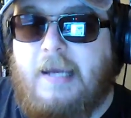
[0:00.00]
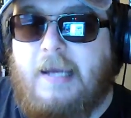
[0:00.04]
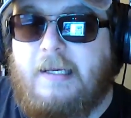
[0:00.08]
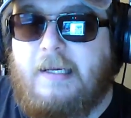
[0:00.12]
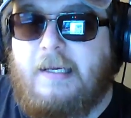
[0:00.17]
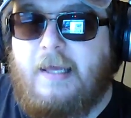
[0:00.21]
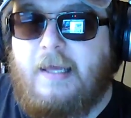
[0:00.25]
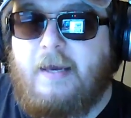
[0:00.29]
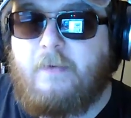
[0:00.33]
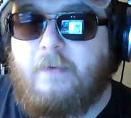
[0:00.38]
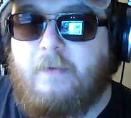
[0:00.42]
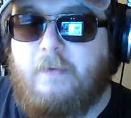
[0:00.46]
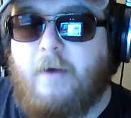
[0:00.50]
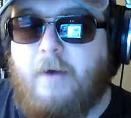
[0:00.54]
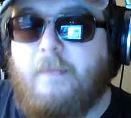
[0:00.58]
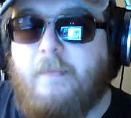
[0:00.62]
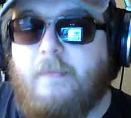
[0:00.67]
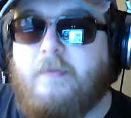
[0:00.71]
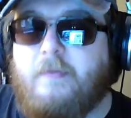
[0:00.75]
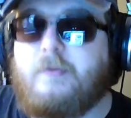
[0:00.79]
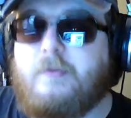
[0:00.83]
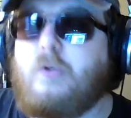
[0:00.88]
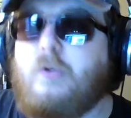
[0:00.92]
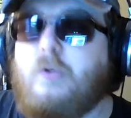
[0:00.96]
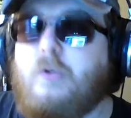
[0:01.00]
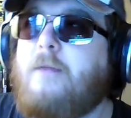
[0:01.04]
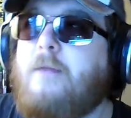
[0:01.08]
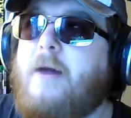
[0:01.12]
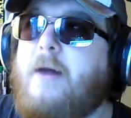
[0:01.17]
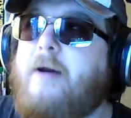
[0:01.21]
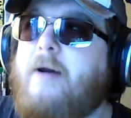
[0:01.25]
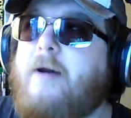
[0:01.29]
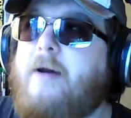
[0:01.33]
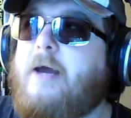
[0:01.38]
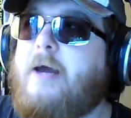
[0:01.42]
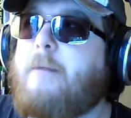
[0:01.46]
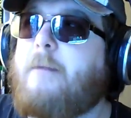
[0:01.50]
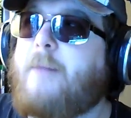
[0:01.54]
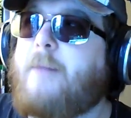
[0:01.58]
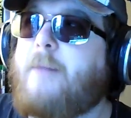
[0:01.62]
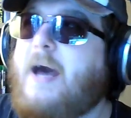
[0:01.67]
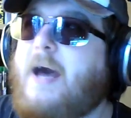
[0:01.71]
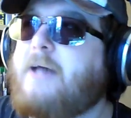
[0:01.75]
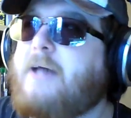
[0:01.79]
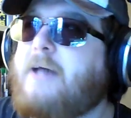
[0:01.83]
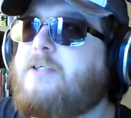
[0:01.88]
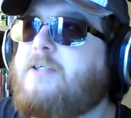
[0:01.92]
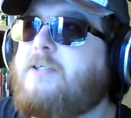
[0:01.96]
hit. I remember them talking about it at
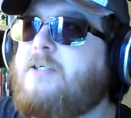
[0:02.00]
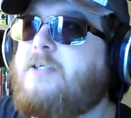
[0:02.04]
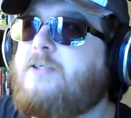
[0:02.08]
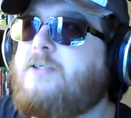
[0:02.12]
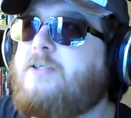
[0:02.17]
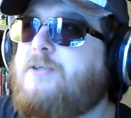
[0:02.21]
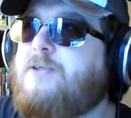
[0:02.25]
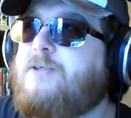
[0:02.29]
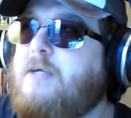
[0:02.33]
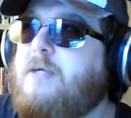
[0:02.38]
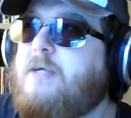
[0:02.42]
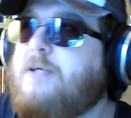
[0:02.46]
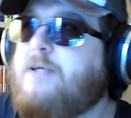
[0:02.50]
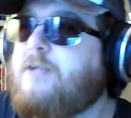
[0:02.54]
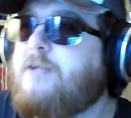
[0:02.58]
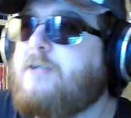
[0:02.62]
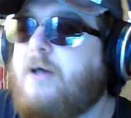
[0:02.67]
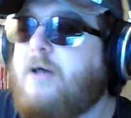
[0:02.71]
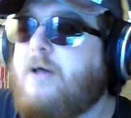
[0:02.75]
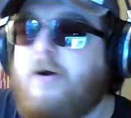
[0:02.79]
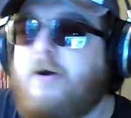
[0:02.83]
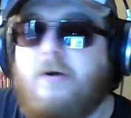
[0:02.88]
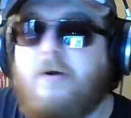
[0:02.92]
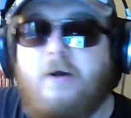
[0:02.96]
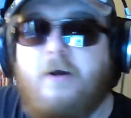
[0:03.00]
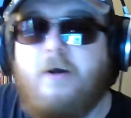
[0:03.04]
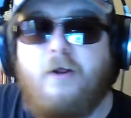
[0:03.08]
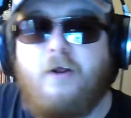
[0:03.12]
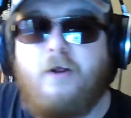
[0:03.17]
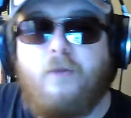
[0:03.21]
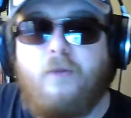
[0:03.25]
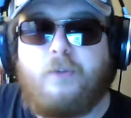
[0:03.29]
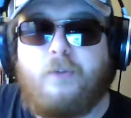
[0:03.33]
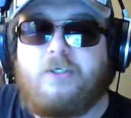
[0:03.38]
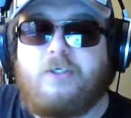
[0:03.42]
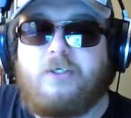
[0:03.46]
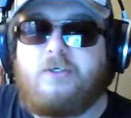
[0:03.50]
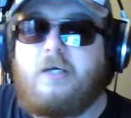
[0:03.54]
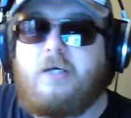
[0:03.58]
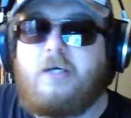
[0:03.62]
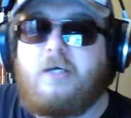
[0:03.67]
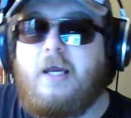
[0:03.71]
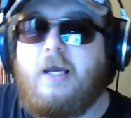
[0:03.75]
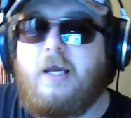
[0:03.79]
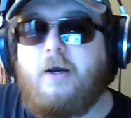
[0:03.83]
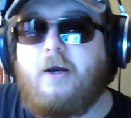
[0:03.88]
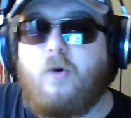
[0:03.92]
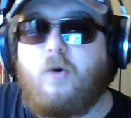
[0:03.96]
PAX's 2 years ago, which is
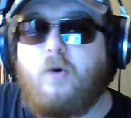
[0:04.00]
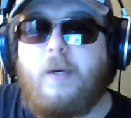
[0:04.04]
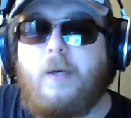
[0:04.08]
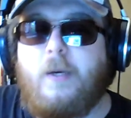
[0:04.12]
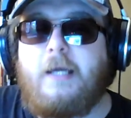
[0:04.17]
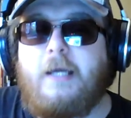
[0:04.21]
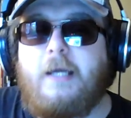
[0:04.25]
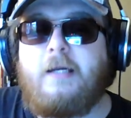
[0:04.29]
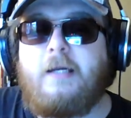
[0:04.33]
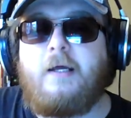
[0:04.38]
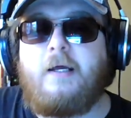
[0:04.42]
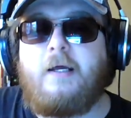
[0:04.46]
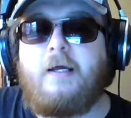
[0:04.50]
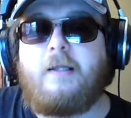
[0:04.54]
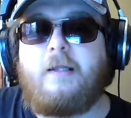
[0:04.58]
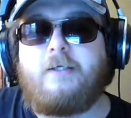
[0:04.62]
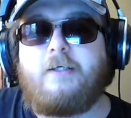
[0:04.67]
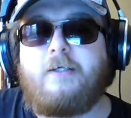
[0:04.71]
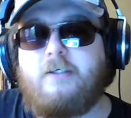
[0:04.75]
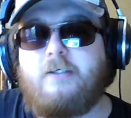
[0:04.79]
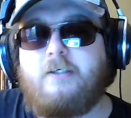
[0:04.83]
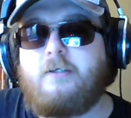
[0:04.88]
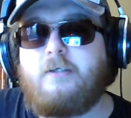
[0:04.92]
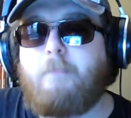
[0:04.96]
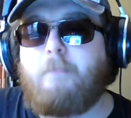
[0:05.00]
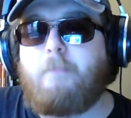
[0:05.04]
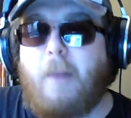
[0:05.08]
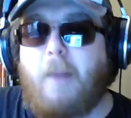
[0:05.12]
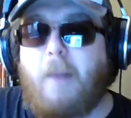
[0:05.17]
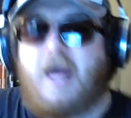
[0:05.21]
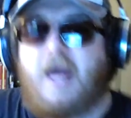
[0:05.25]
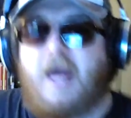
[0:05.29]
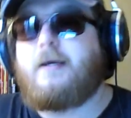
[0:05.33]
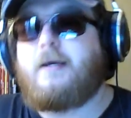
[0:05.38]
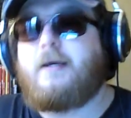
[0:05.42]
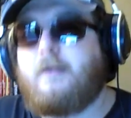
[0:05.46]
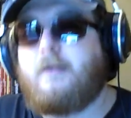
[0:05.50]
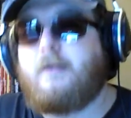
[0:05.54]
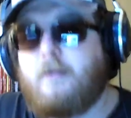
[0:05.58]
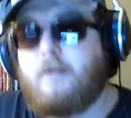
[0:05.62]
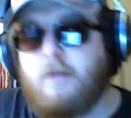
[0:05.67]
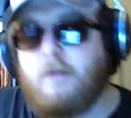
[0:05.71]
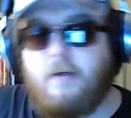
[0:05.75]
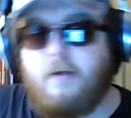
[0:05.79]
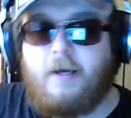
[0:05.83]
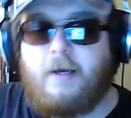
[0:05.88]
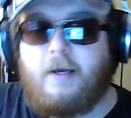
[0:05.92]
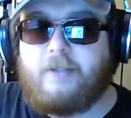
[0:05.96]
Killer Queen, and this is black.
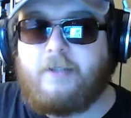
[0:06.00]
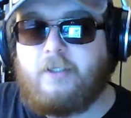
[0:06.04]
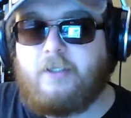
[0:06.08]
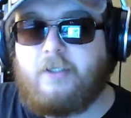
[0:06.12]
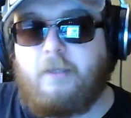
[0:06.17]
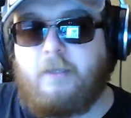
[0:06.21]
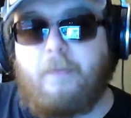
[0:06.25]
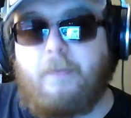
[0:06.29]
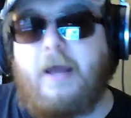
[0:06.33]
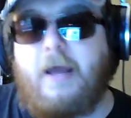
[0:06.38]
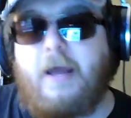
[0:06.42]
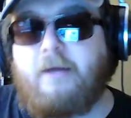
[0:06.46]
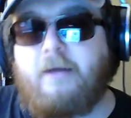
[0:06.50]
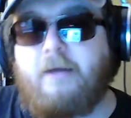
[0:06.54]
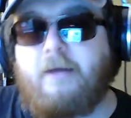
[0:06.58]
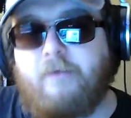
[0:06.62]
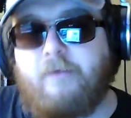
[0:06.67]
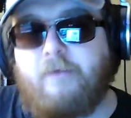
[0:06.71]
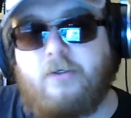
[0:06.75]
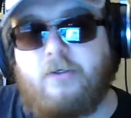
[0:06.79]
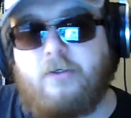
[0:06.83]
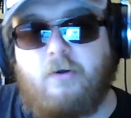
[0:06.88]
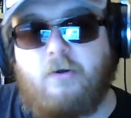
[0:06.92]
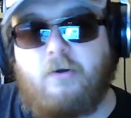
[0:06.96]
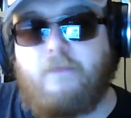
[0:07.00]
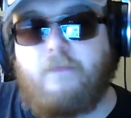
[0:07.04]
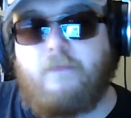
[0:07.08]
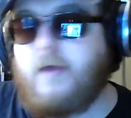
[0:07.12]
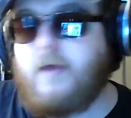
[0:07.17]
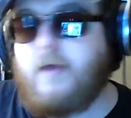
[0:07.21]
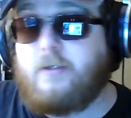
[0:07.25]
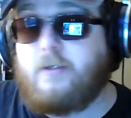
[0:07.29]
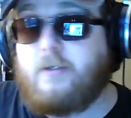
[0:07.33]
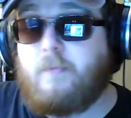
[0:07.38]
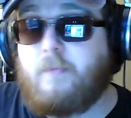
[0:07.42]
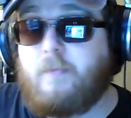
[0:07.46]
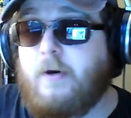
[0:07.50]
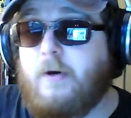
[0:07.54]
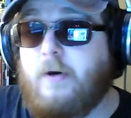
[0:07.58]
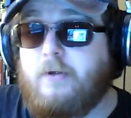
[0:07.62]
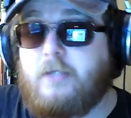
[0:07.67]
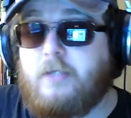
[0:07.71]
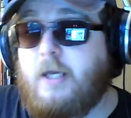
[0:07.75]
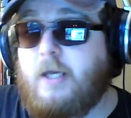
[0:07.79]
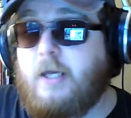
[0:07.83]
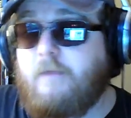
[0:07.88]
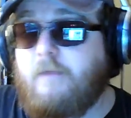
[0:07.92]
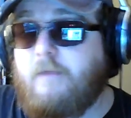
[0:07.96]
As in the black version of that, I suppose
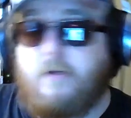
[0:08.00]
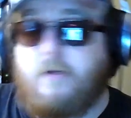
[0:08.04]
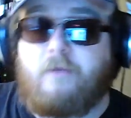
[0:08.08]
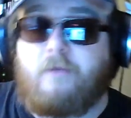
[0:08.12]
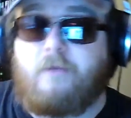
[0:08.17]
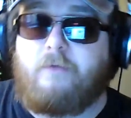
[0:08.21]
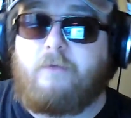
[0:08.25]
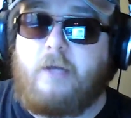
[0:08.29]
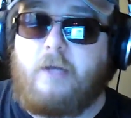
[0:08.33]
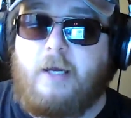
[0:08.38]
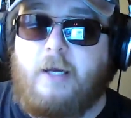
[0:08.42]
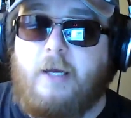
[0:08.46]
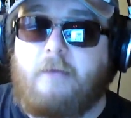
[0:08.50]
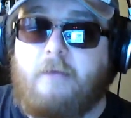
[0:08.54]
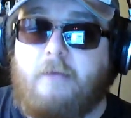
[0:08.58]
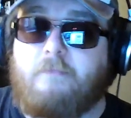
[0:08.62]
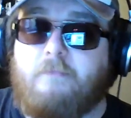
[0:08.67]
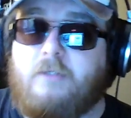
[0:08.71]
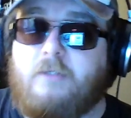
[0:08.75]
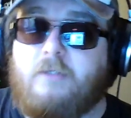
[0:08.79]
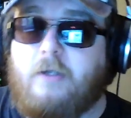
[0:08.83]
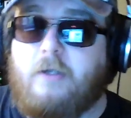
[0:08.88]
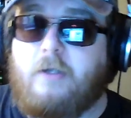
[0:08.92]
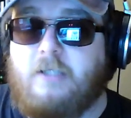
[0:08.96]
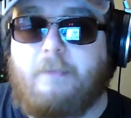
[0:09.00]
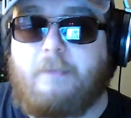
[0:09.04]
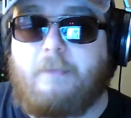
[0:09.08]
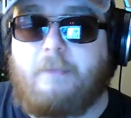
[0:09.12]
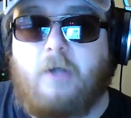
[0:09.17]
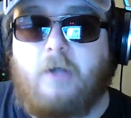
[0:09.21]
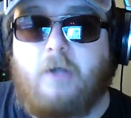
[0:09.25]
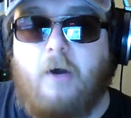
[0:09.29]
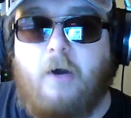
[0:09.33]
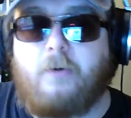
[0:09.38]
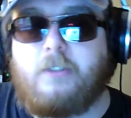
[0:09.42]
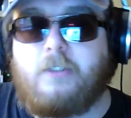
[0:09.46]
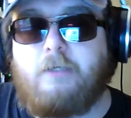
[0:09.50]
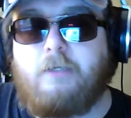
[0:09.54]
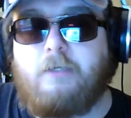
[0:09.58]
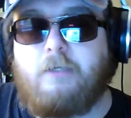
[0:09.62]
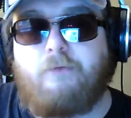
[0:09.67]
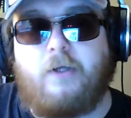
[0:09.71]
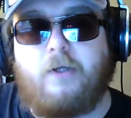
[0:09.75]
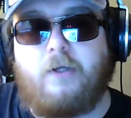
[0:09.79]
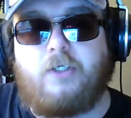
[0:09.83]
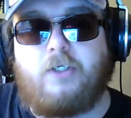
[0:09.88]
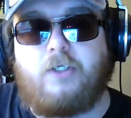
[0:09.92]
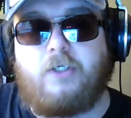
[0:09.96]
they gave it a different name, subtitle to
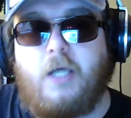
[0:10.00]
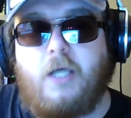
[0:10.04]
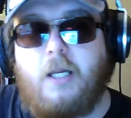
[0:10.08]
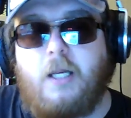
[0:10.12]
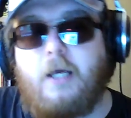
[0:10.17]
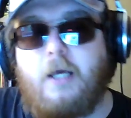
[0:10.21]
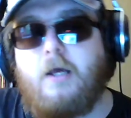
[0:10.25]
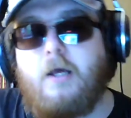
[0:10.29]
differentiate it